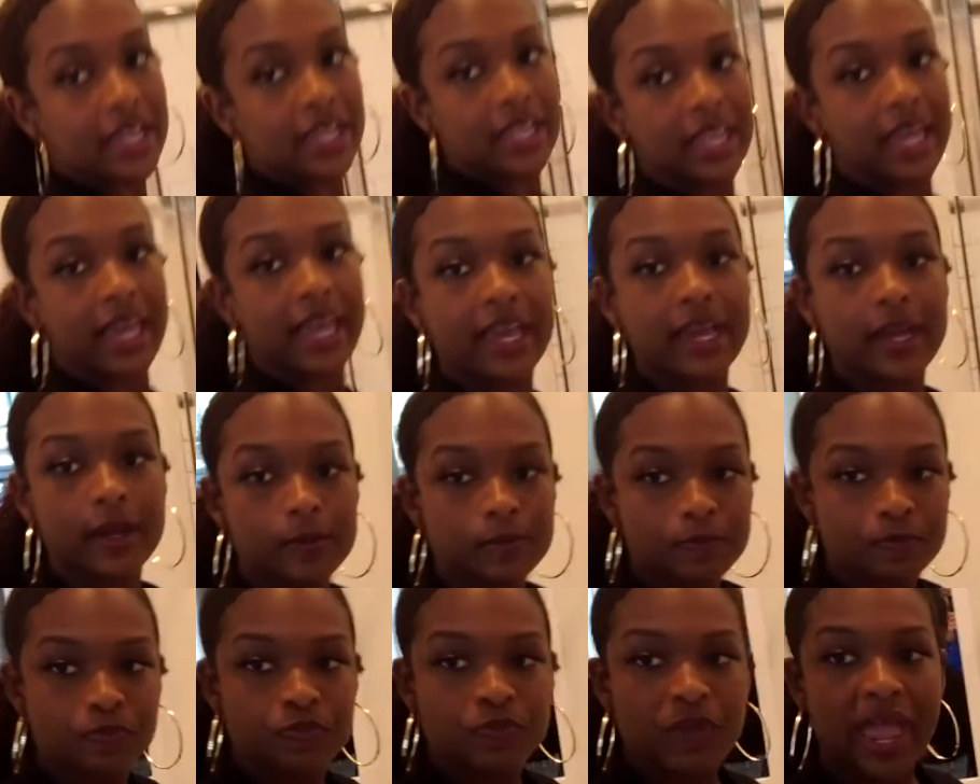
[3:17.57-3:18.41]
like
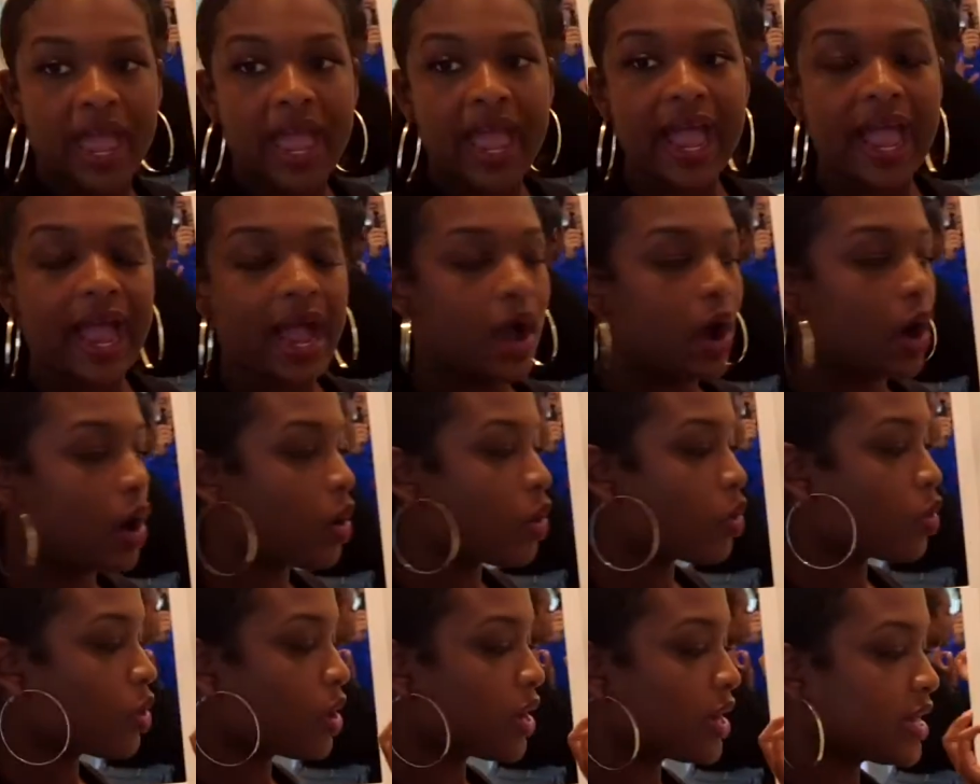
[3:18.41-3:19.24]
how
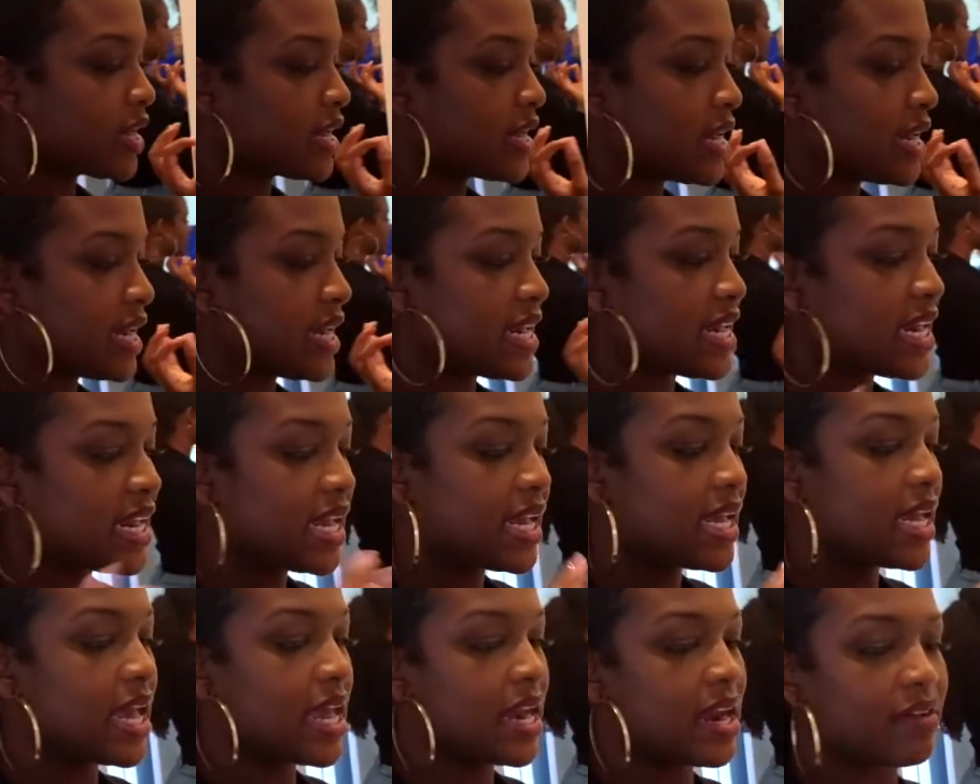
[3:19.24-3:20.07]
neat
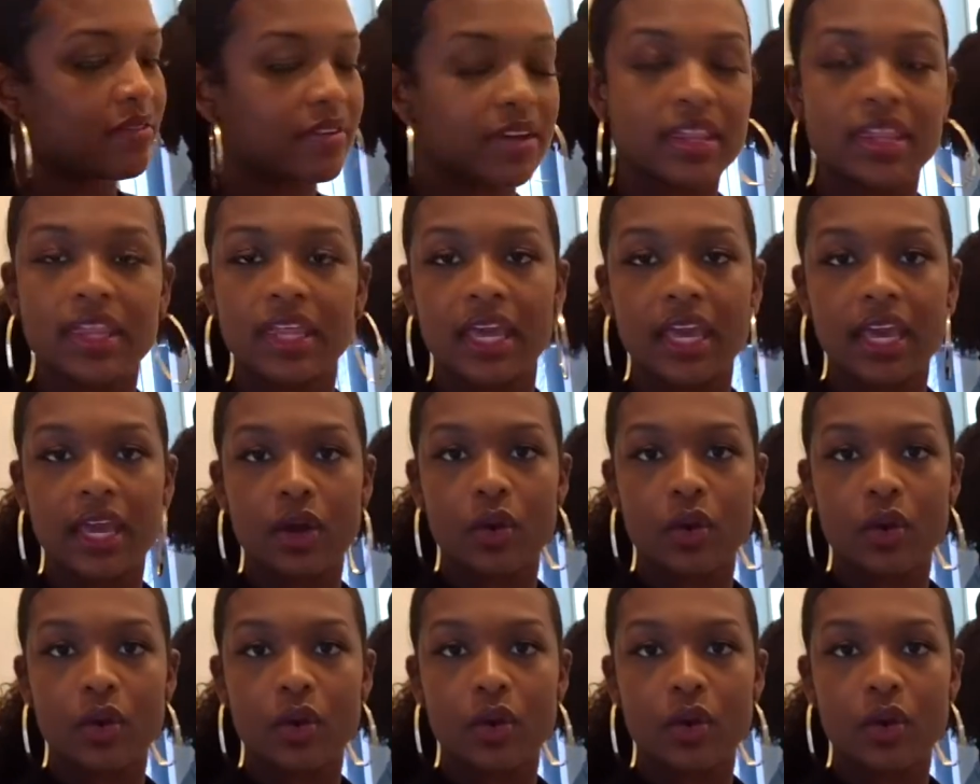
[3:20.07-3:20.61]
and everything